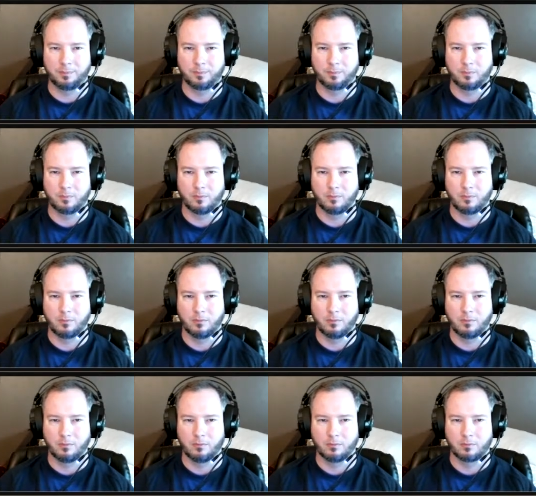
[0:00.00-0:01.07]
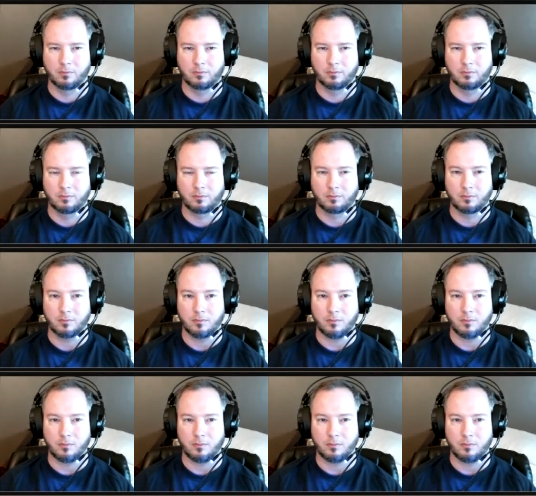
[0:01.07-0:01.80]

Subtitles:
(no one is talking)